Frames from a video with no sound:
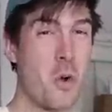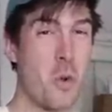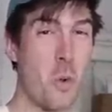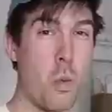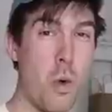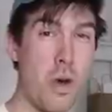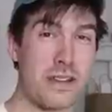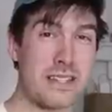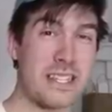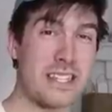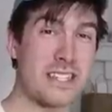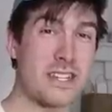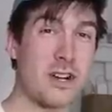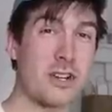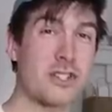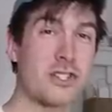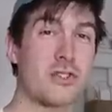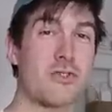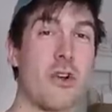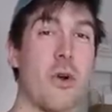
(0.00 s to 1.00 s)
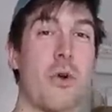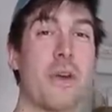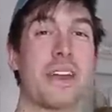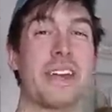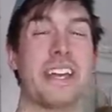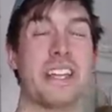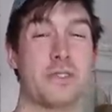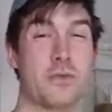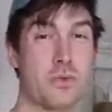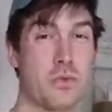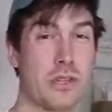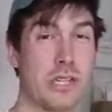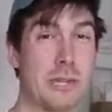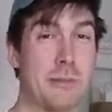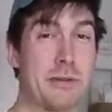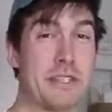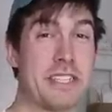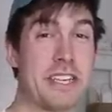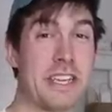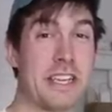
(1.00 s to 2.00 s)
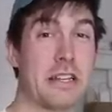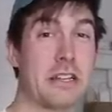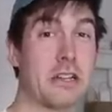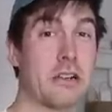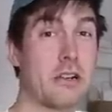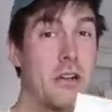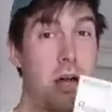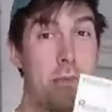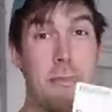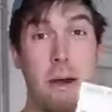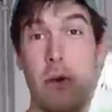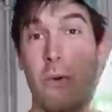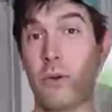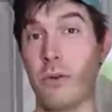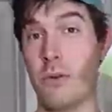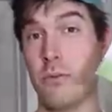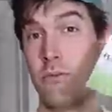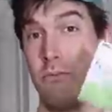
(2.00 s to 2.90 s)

once it starts growing is really particular about